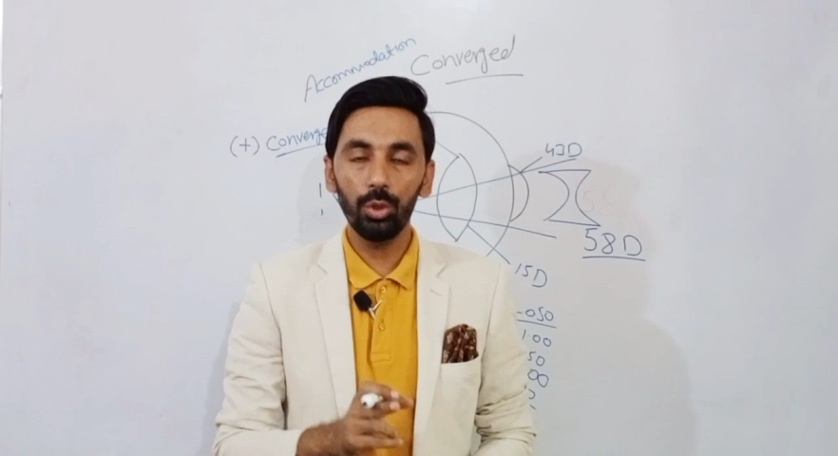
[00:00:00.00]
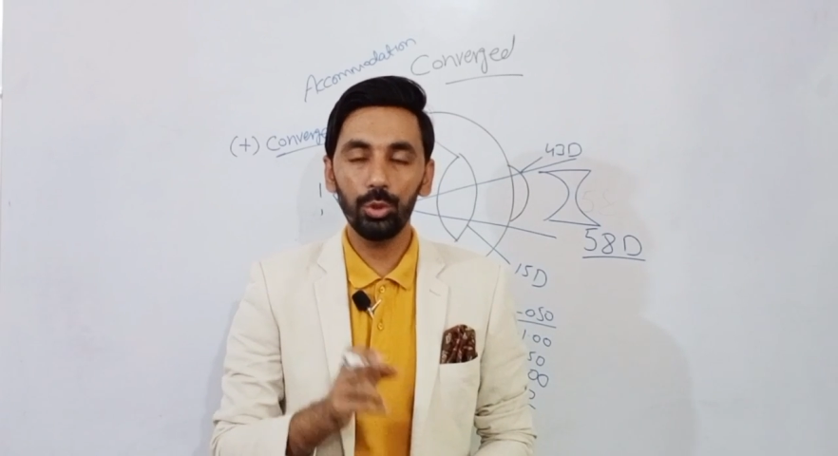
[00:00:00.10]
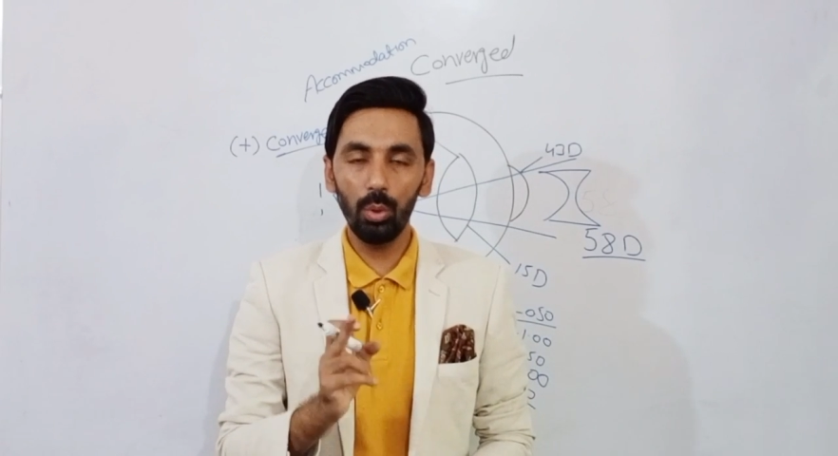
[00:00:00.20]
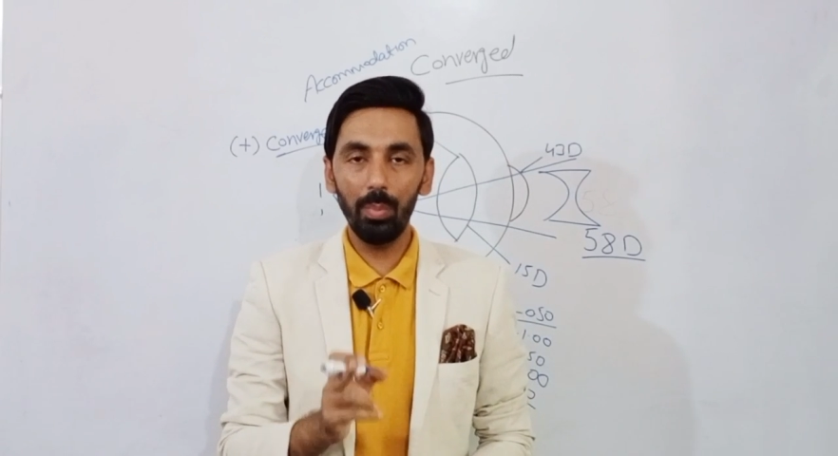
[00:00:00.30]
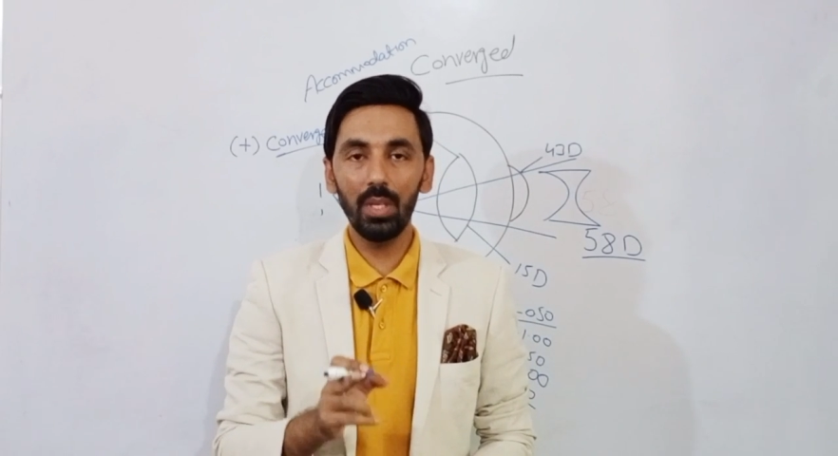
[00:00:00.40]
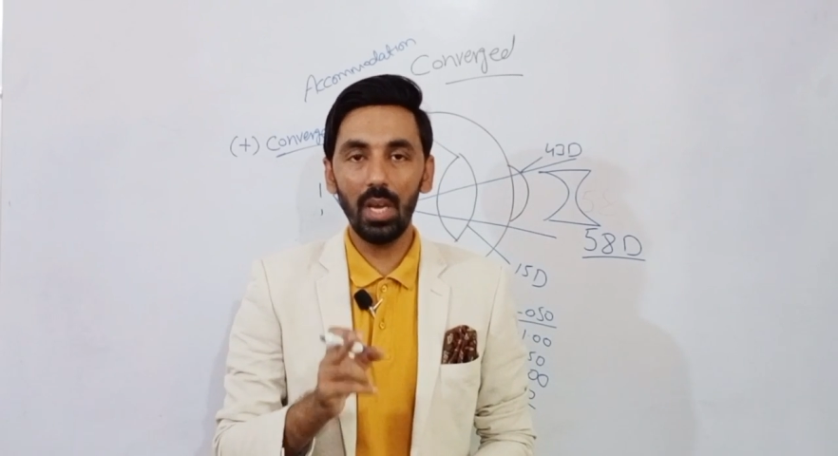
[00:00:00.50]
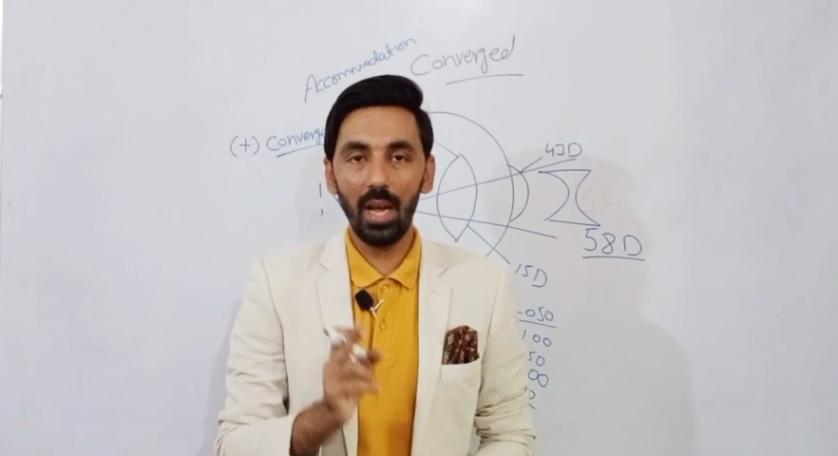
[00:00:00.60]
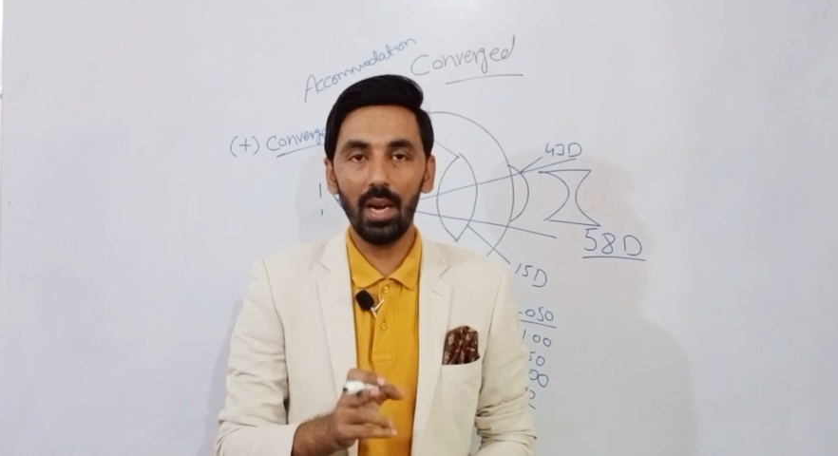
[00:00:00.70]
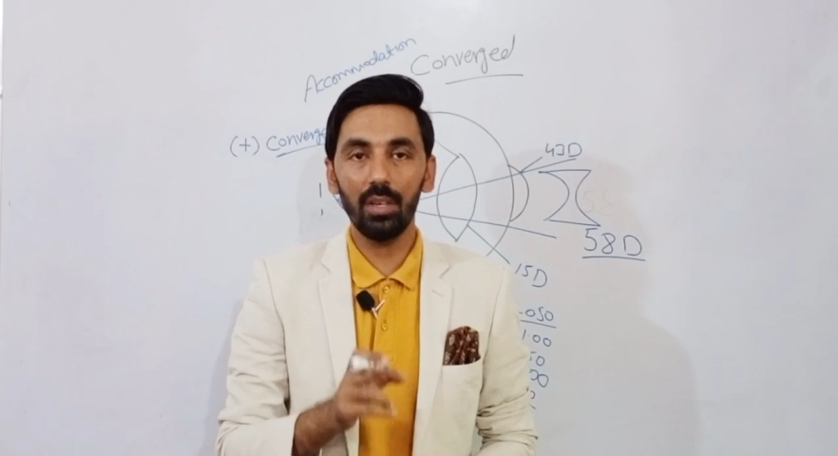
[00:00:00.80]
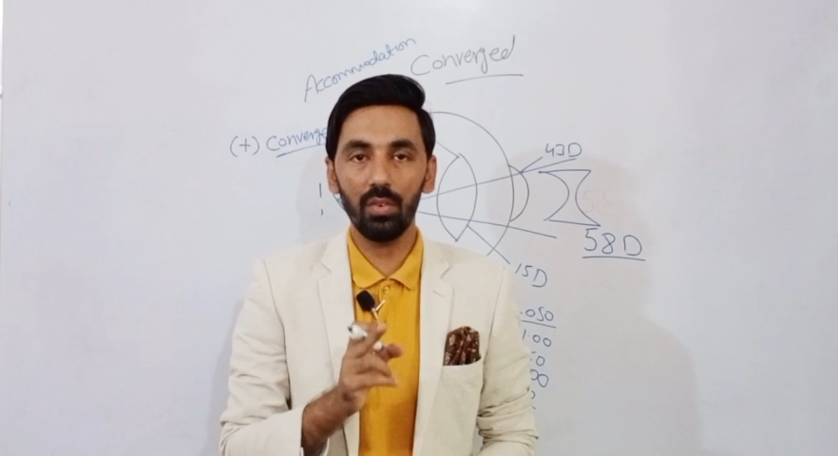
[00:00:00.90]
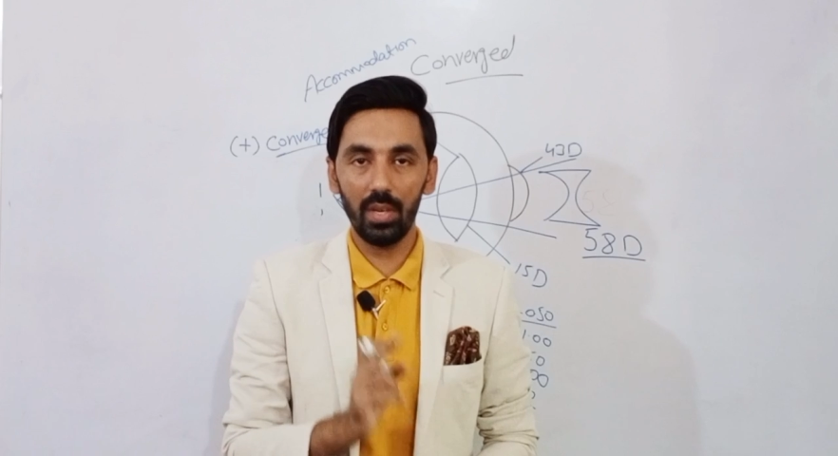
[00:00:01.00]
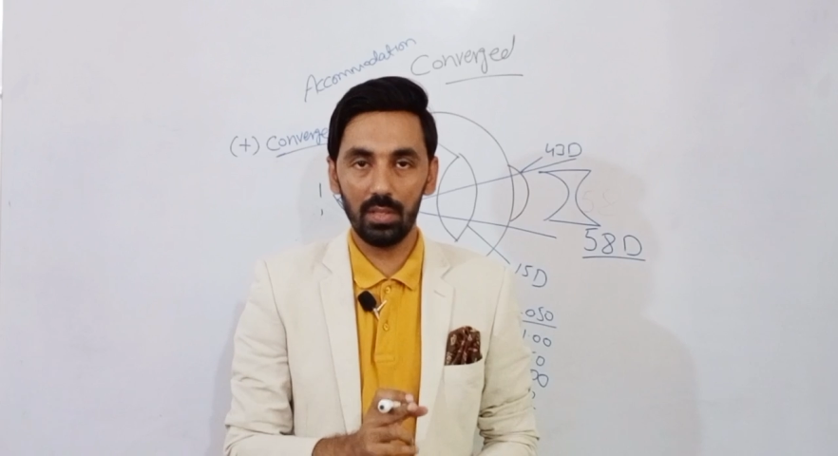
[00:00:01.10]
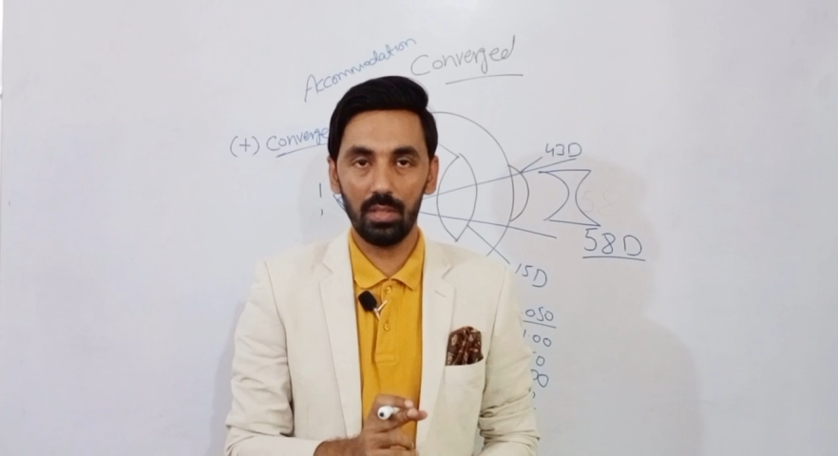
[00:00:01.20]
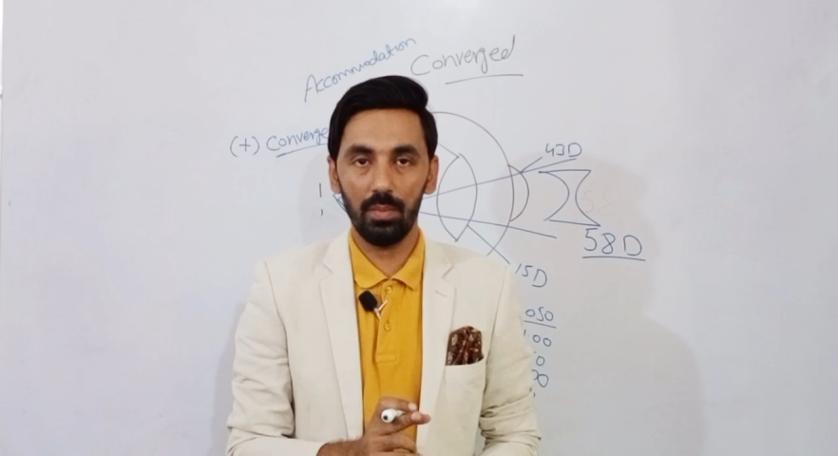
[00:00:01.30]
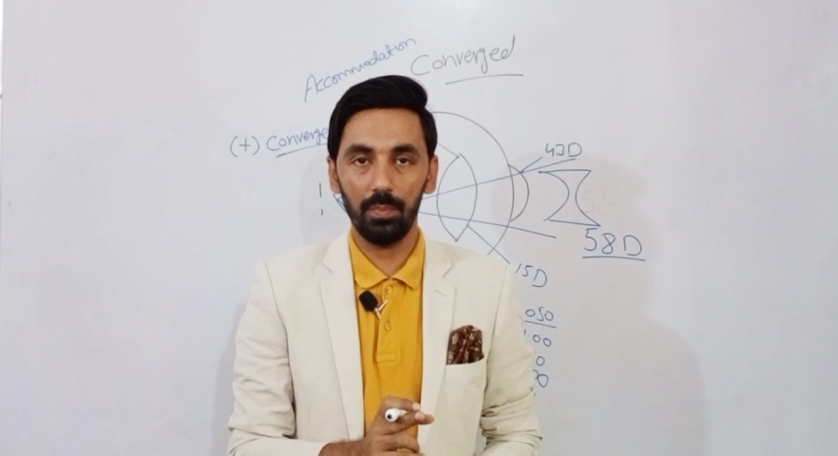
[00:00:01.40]
should be at
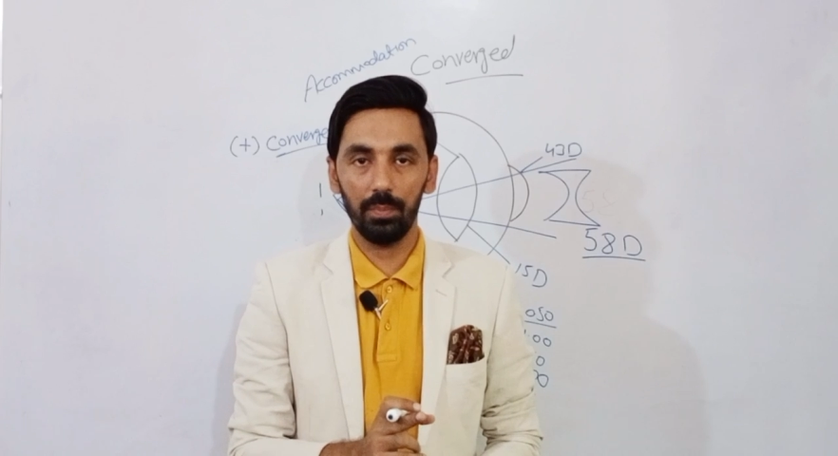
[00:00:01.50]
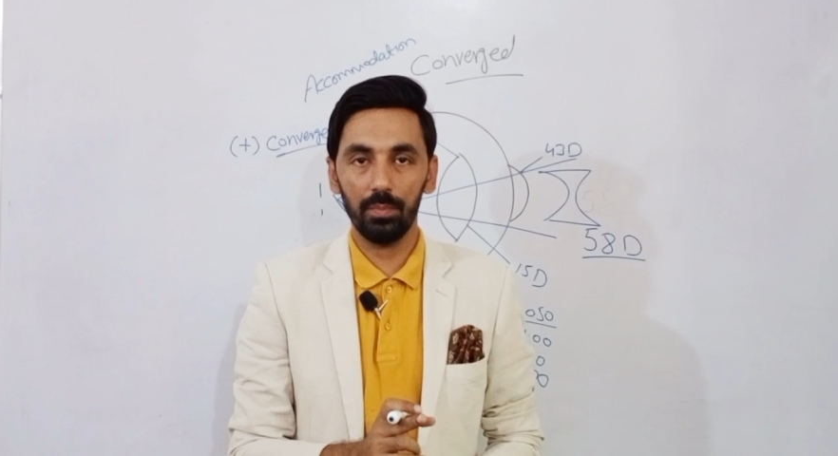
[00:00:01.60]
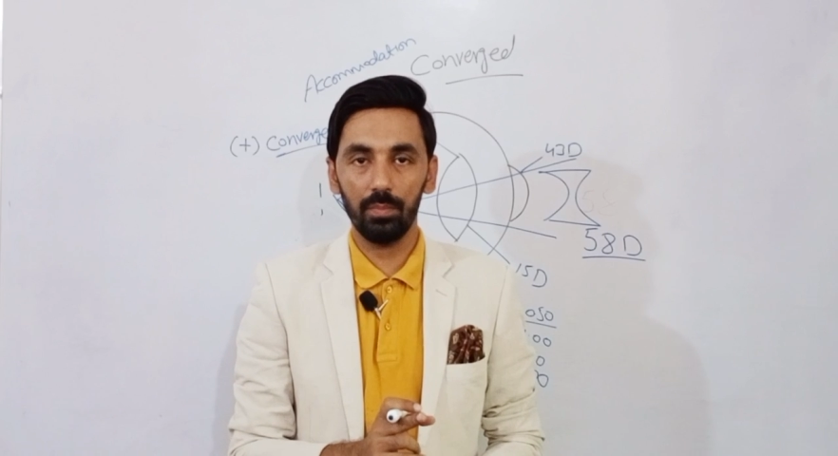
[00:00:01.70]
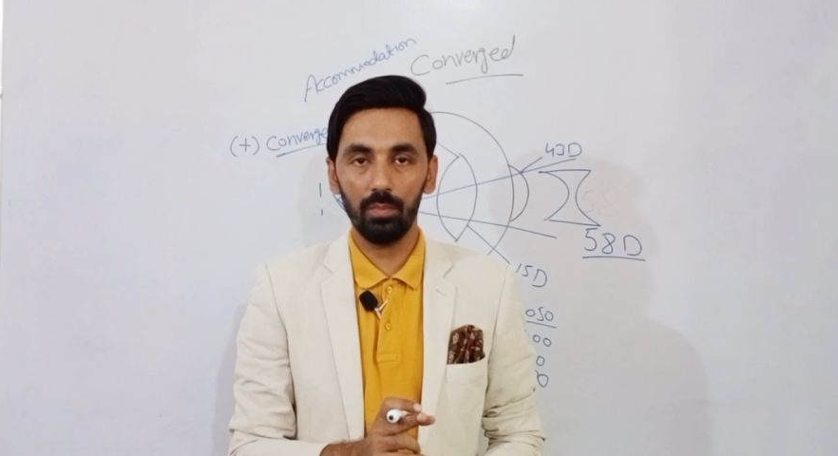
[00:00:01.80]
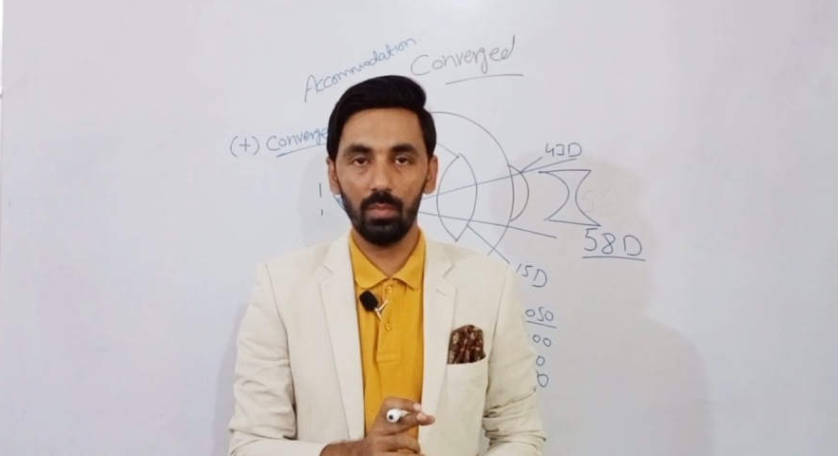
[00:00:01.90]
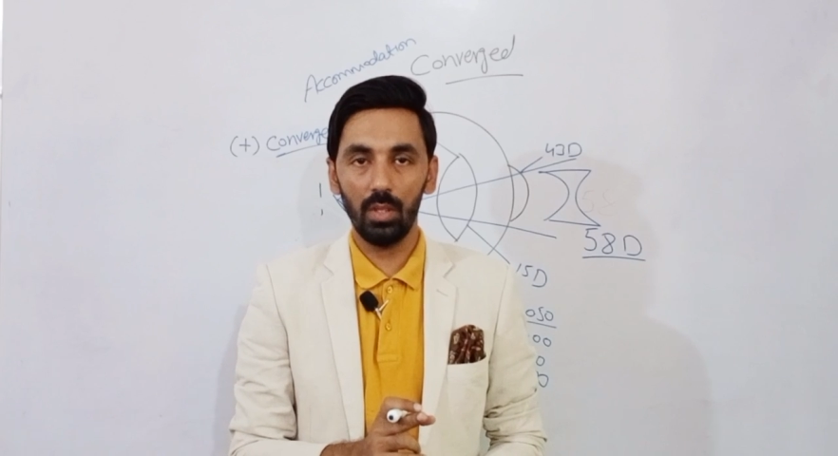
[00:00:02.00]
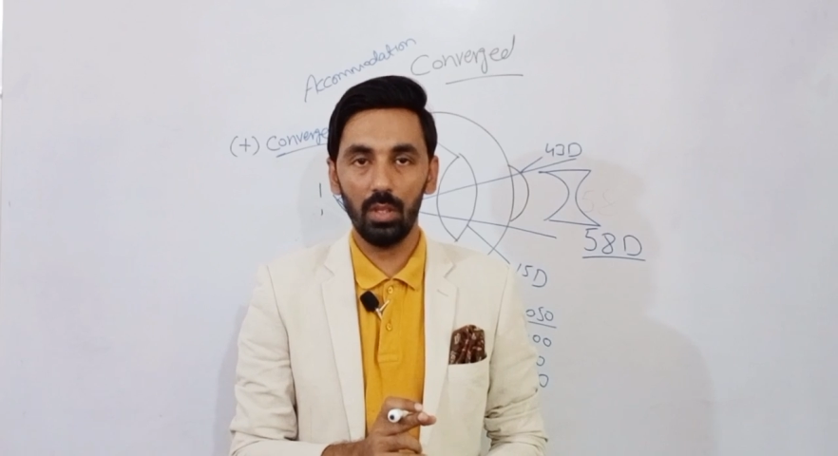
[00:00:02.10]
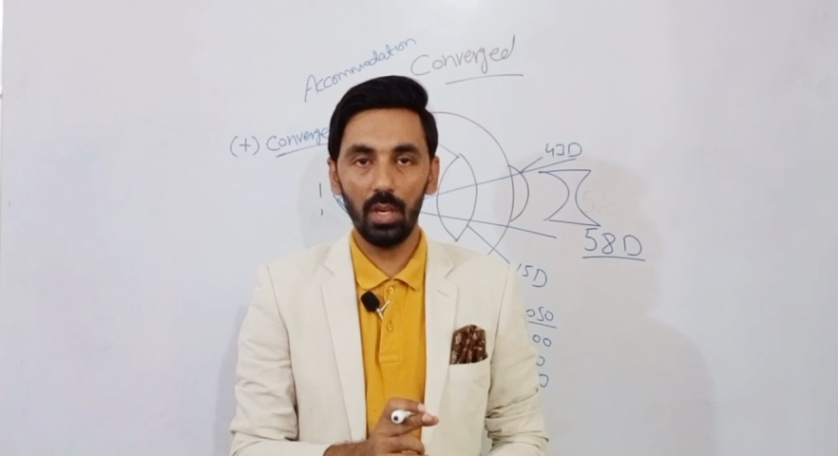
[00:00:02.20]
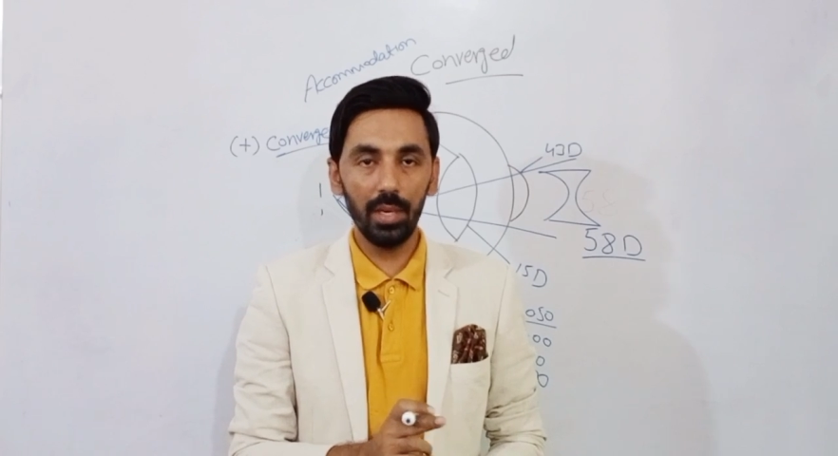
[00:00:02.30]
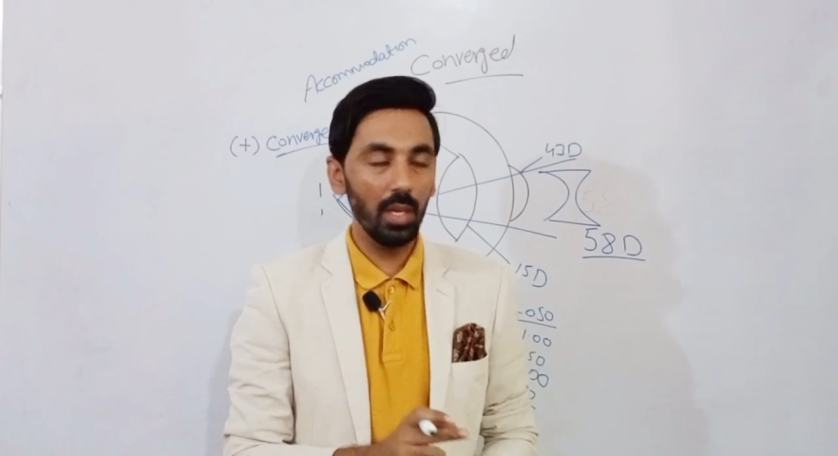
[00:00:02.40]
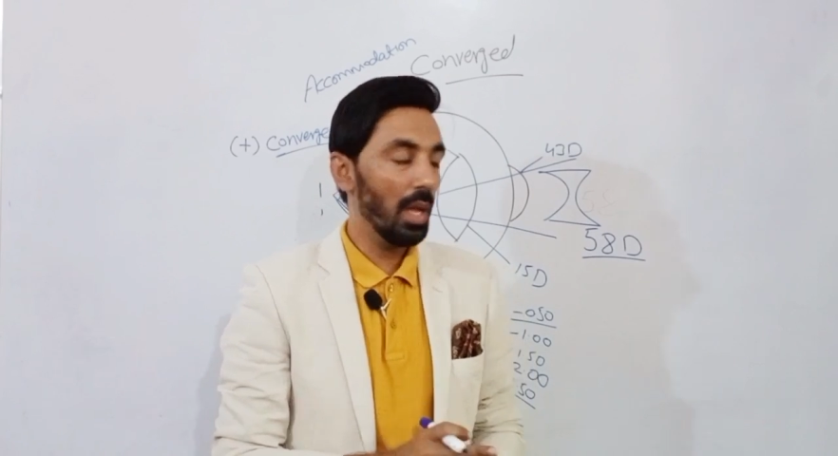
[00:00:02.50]
rest, right?